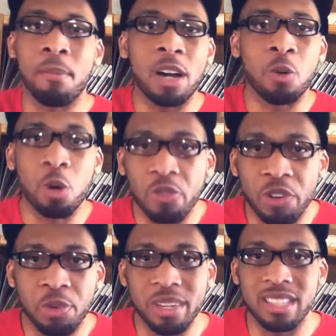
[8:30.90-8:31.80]
Modern
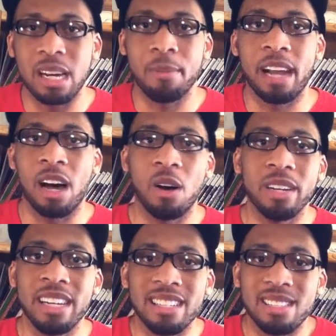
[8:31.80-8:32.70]
Warfare 3 is coming
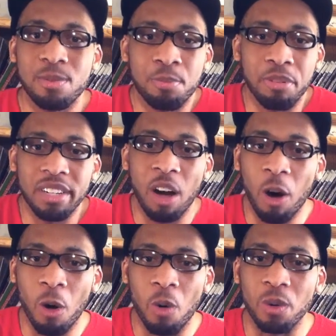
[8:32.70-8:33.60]
out. It's pretty
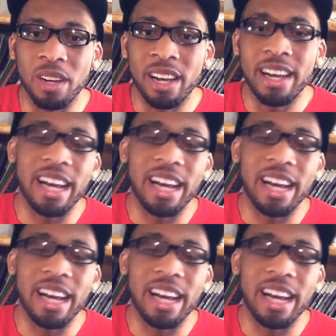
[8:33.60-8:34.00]
old.